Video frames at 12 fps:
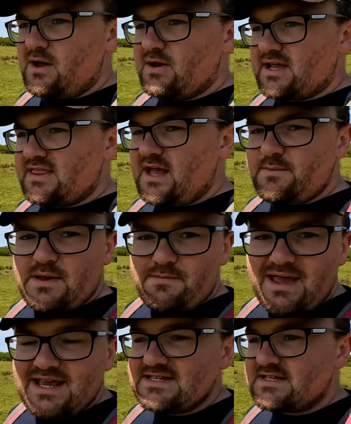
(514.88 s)
out again, that'd be
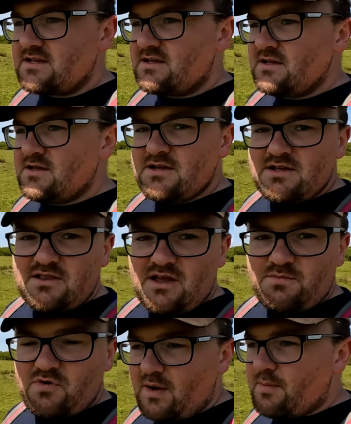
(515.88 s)
amazing.
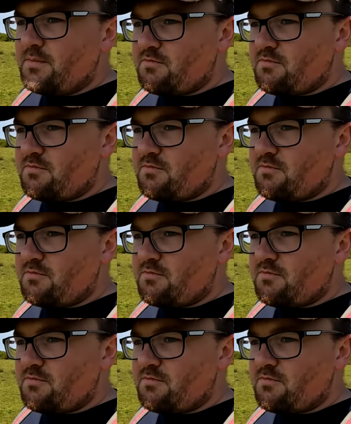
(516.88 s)
Like proper,